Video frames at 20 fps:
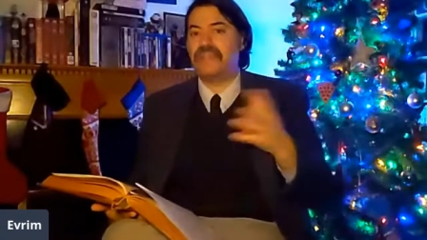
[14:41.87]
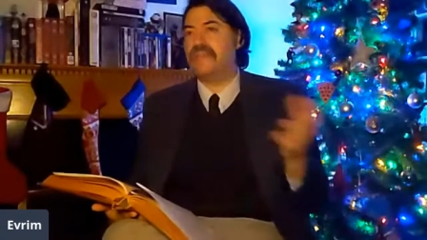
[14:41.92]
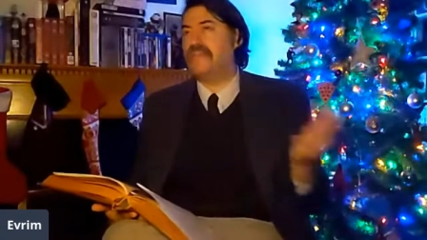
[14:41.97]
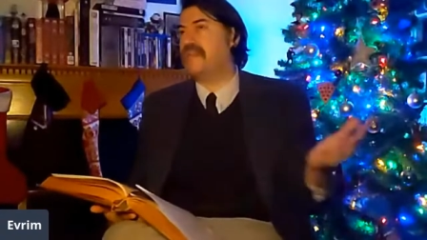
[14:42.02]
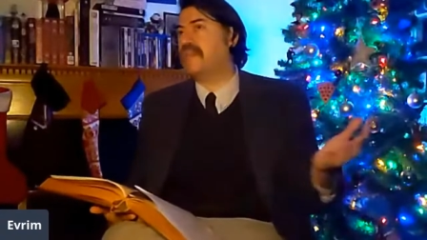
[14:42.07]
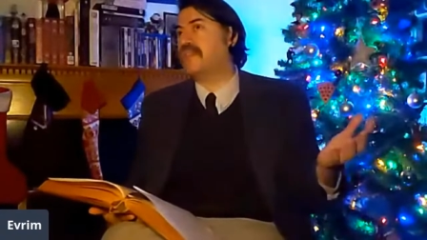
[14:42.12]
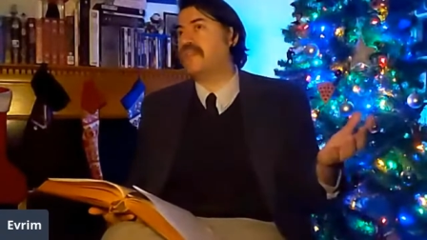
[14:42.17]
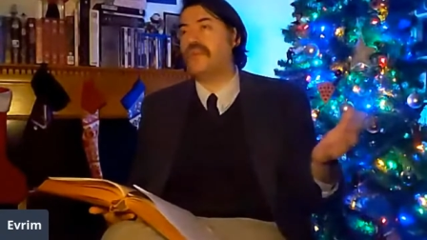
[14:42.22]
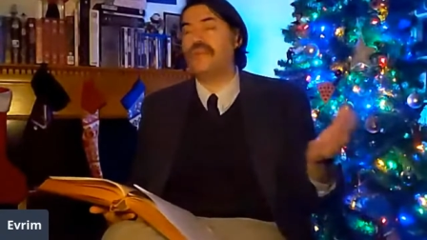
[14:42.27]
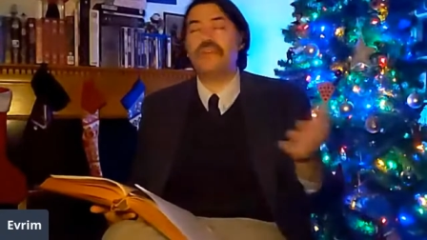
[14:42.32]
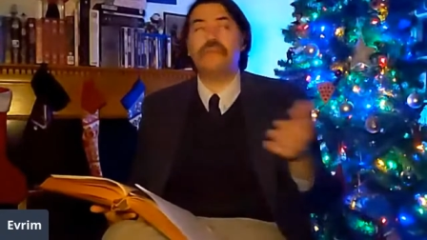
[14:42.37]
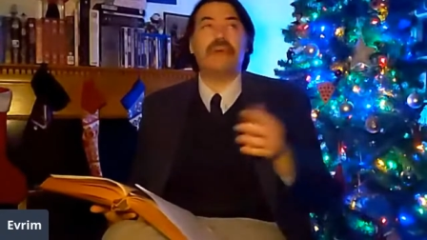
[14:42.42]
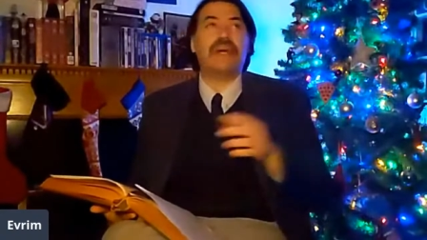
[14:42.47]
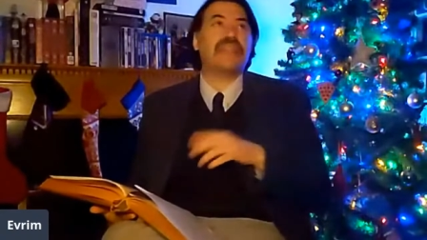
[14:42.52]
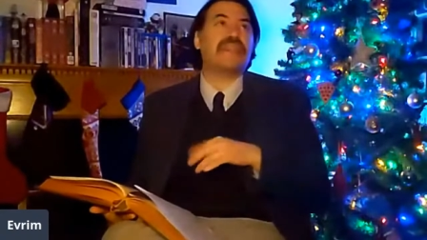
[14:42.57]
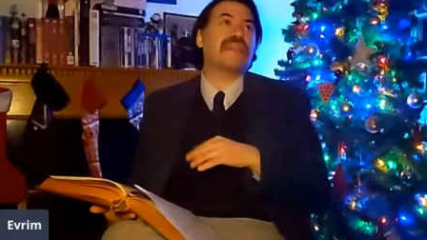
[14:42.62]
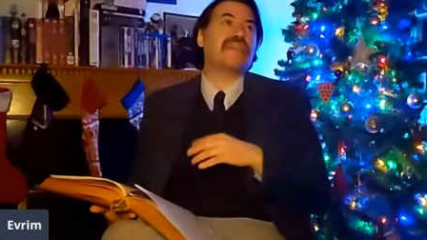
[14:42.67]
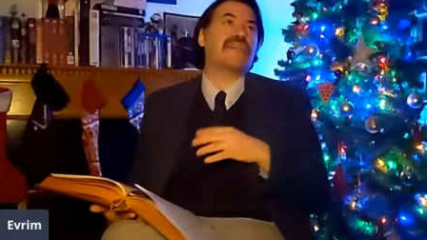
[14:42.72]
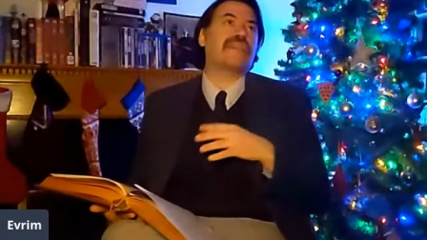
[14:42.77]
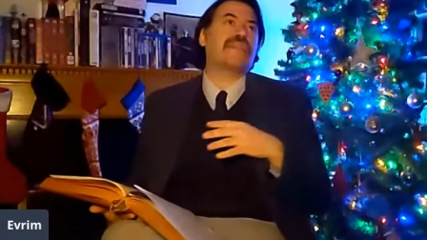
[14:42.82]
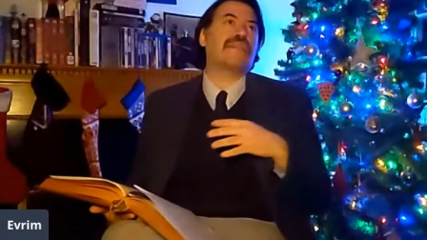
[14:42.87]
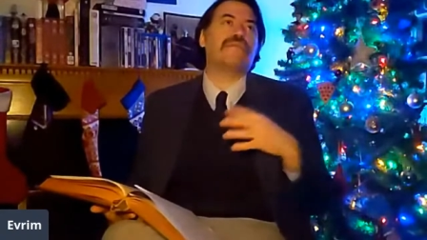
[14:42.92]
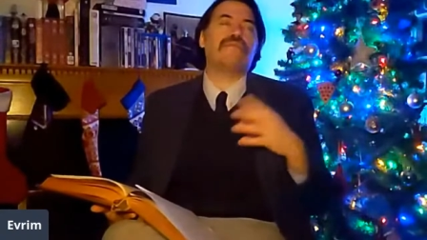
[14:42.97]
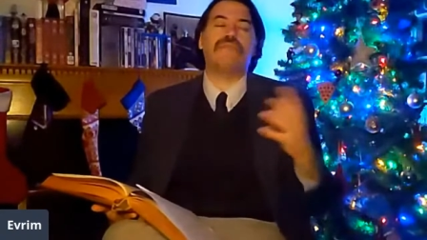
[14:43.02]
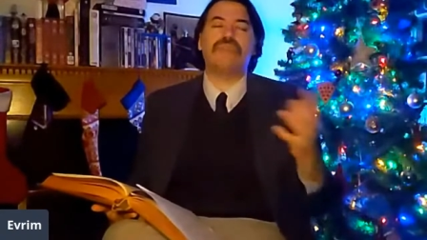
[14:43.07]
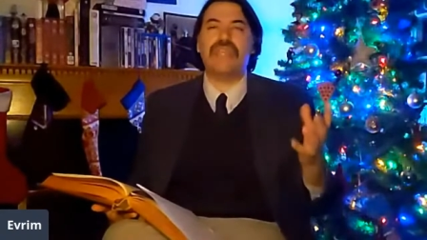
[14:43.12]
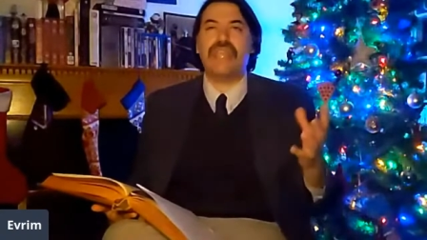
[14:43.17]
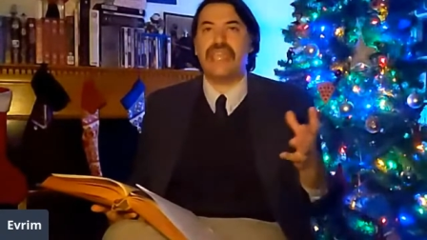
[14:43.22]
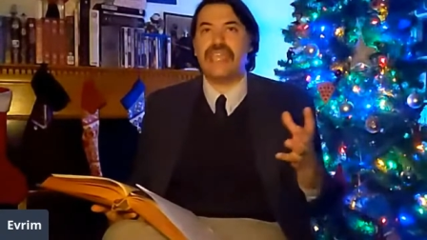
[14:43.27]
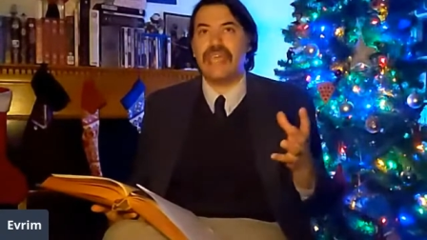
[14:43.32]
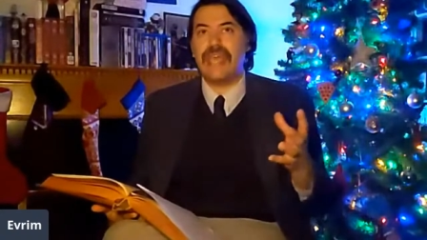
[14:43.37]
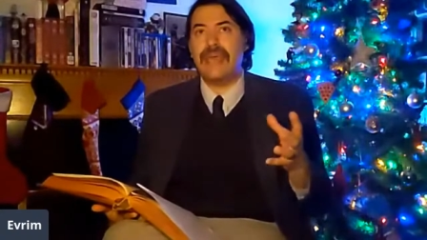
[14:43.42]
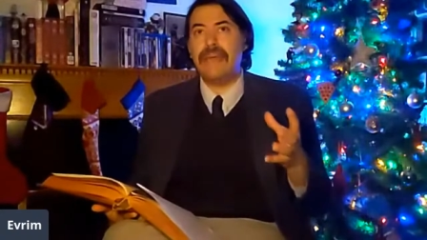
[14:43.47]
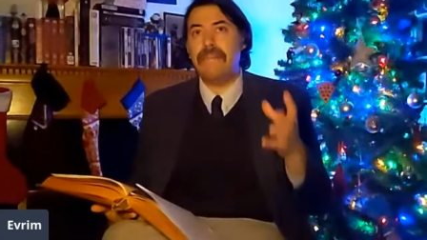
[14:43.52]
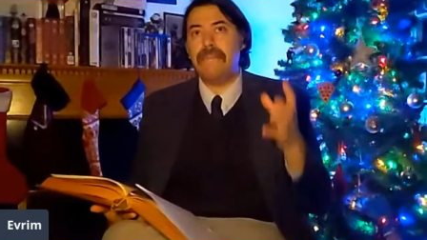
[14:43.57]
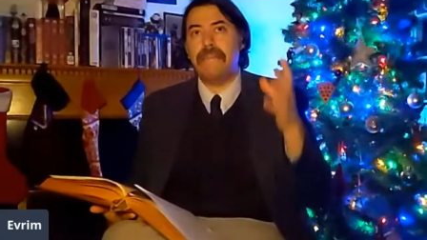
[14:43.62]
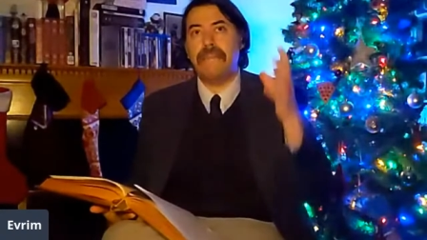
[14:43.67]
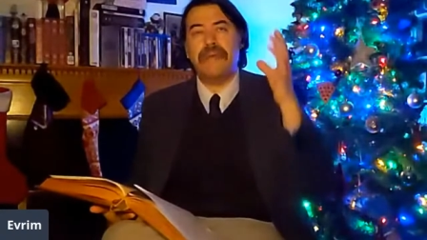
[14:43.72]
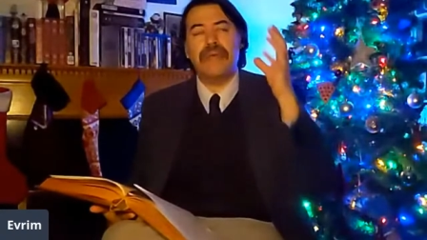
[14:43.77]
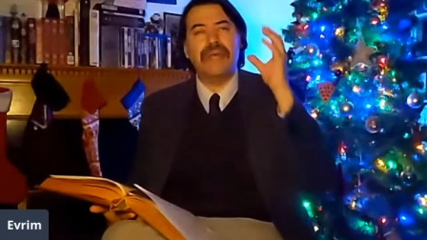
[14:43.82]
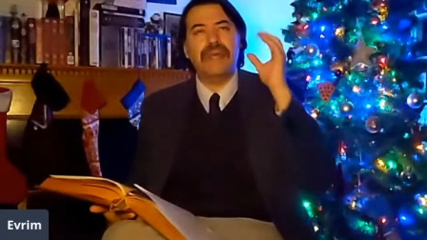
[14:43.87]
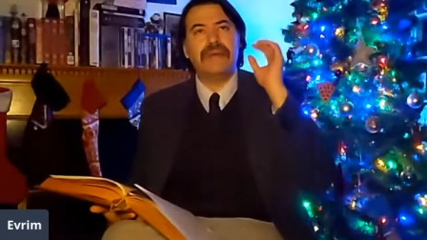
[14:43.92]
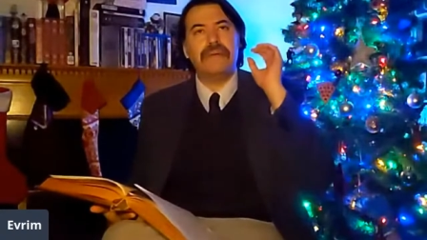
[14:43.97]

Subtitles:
We were talking about 3 a.m.,